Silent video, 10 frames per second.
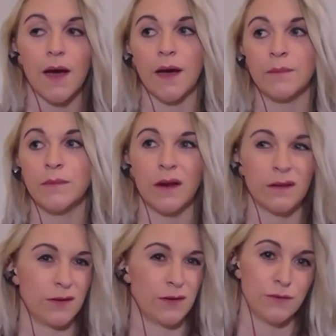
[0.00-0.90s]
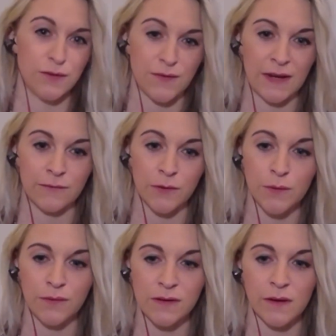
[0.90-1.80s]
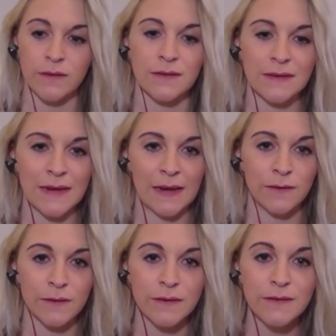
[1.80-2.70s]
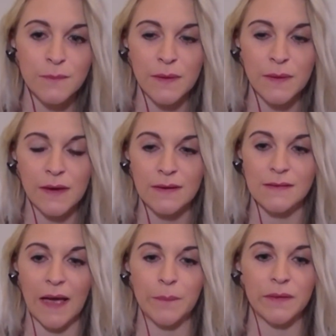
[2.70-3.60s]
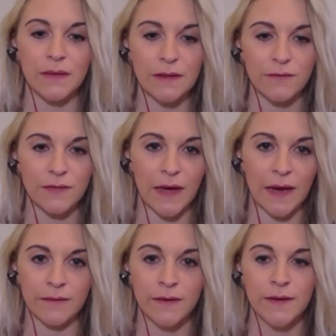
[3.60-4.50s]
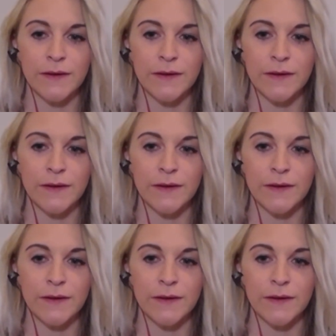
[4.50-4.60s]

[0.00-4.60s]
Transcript: I'm not a huge fan of removing tonsils and adenoids because I believe that